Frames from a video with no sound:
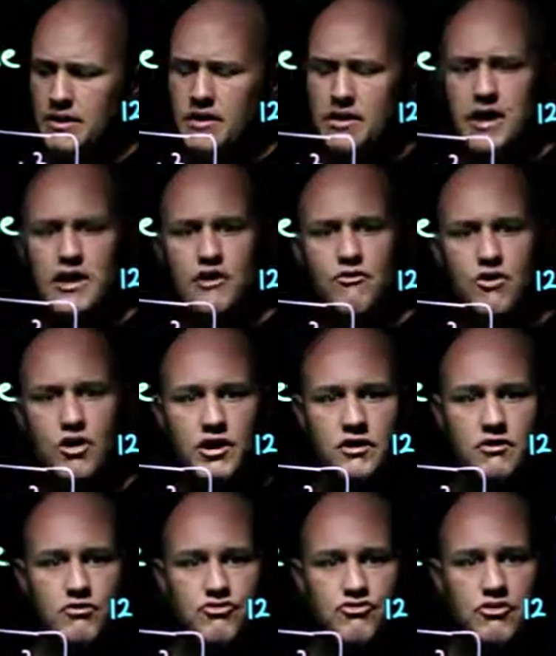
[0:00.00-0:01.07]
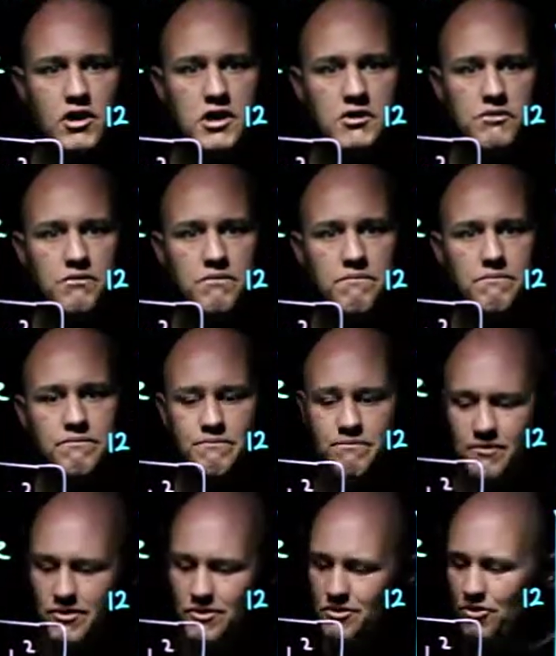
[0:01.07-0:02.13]
in a right angled triangle.
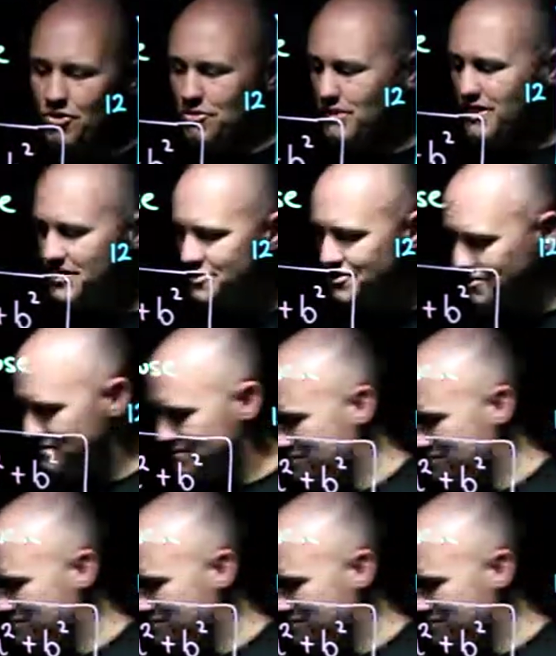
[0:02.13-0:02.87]
All the best.